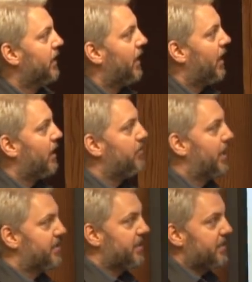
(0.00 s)
Uh,
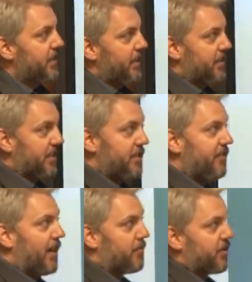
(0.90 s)
about 60 to
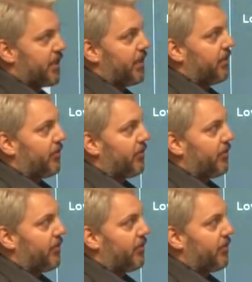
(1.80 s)
65%